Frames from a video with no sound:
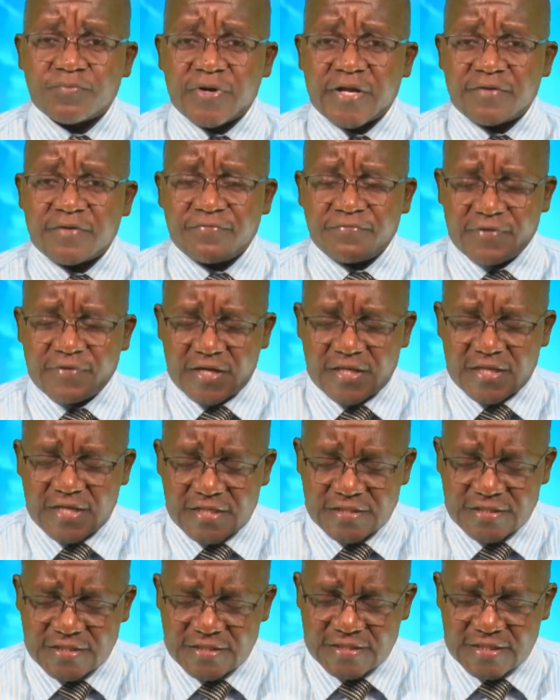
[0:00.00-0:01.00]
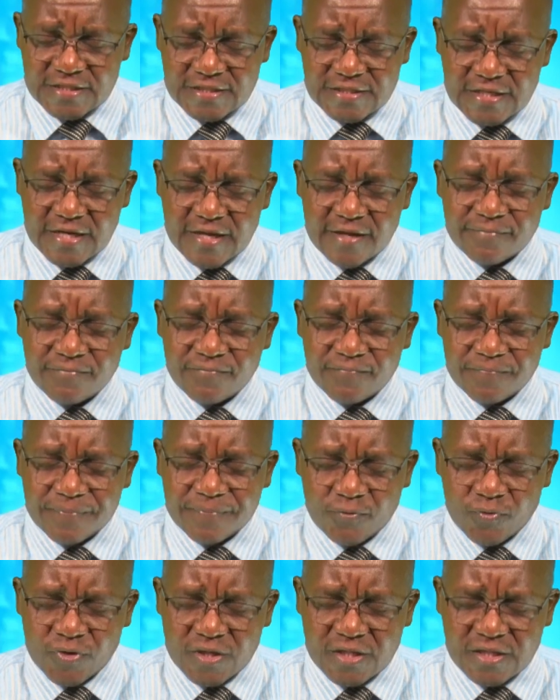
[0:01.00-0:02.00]
Let's pray. Father, in Jesus'
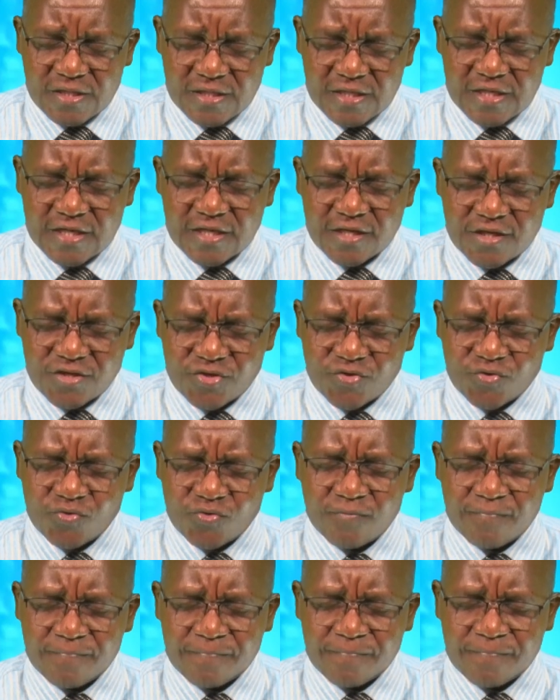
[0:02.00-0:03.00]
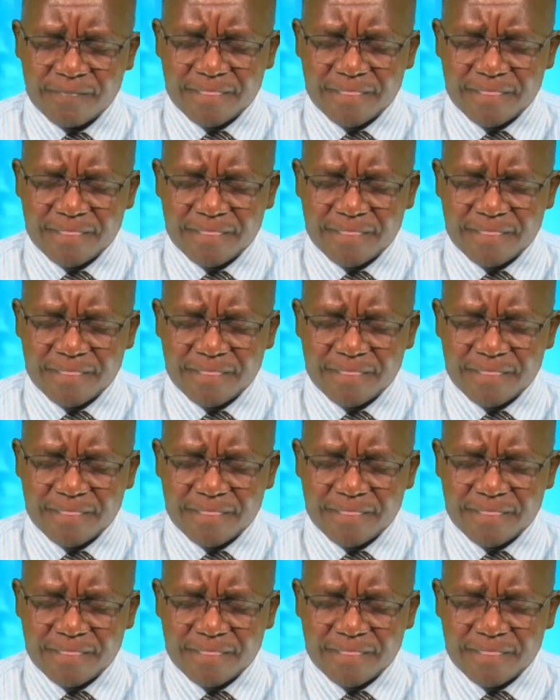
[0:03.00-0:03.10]
name, we thank you